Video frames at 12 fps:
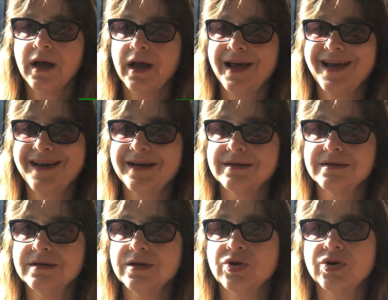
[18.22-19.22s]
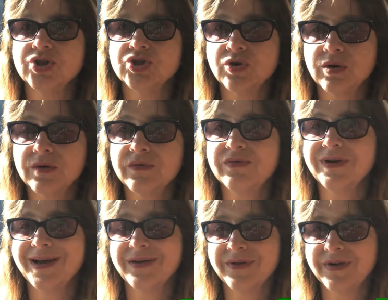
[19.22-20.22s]
and resolve
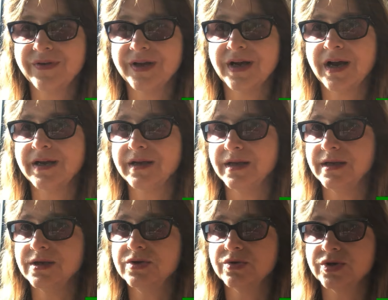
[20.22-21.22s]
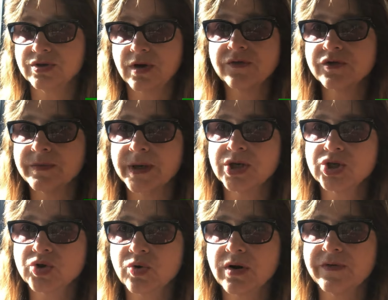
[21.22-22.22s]
everything I needed to resolve to make
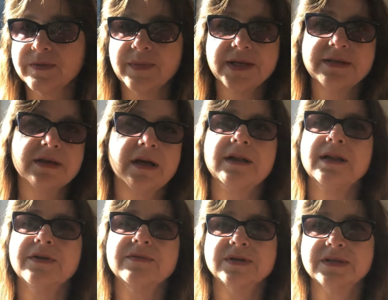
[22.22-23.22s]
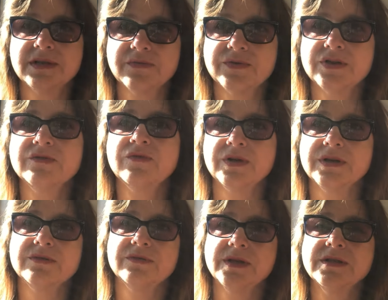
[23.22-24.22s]
sure that my son never suffers for
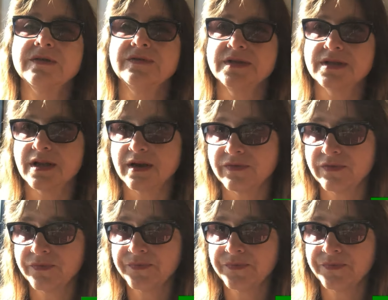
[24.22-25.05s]
his rest of his life.